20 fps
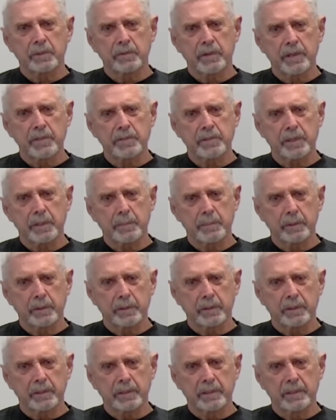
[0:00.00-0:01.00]
Grace
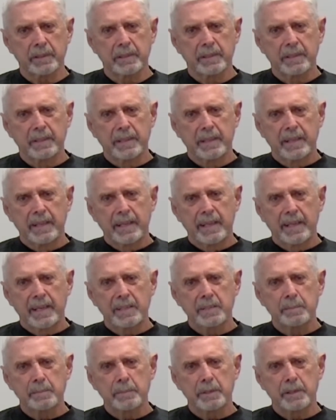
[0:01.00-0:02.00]
community
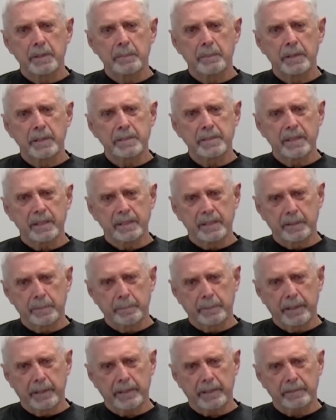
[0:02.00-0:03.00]
has minimized that
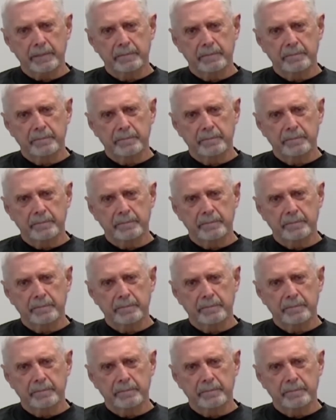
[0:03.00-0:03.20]
impact.